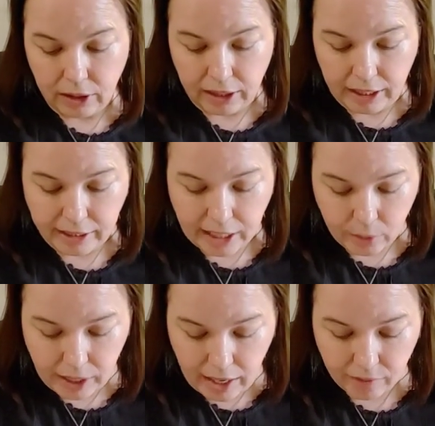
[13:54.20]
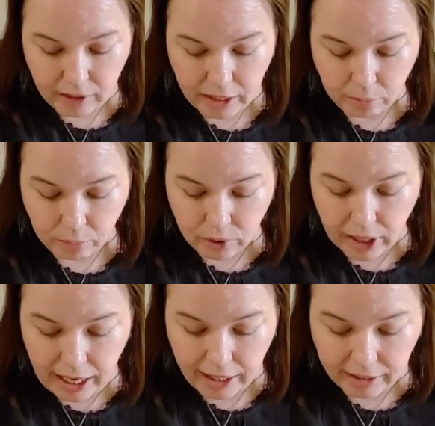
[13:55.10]
Okay, now we have the Emperor
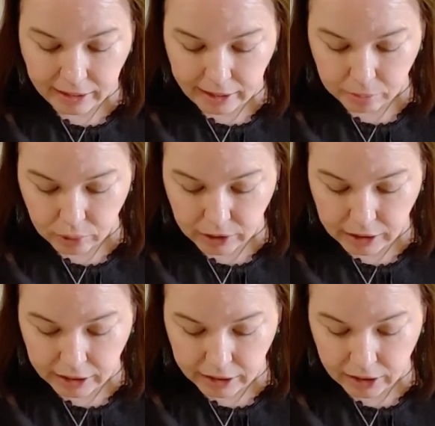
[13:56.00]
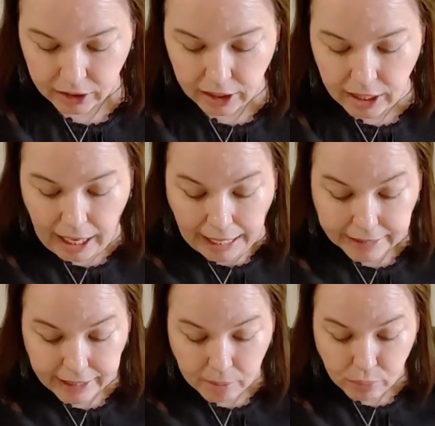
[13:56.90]
and the Empress here. And
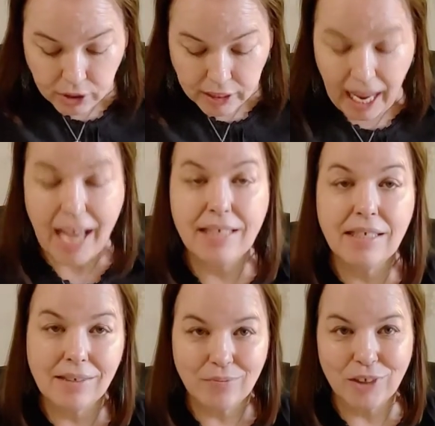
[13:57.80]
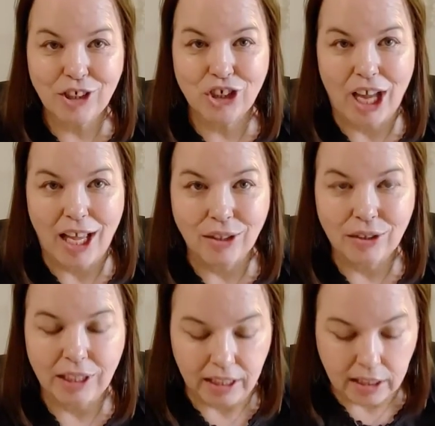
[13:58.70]
the Empress has a
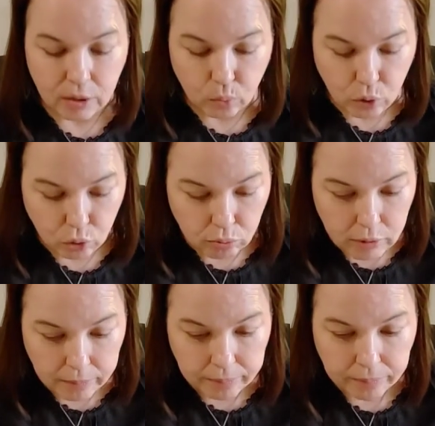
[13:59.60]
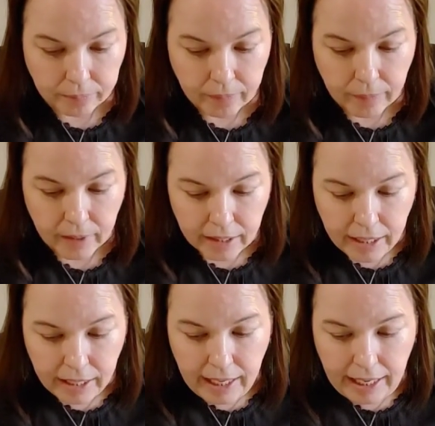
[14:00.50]
child in its womb.
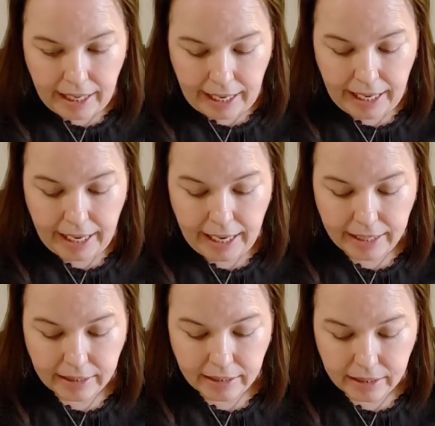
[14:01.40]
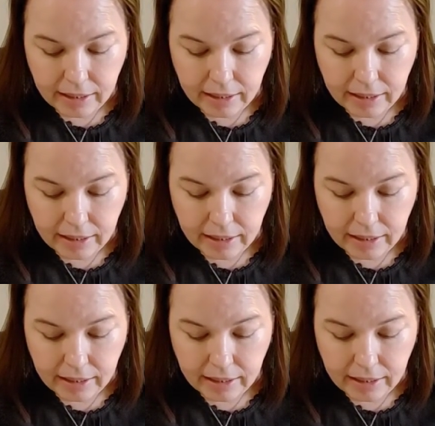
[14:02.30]
And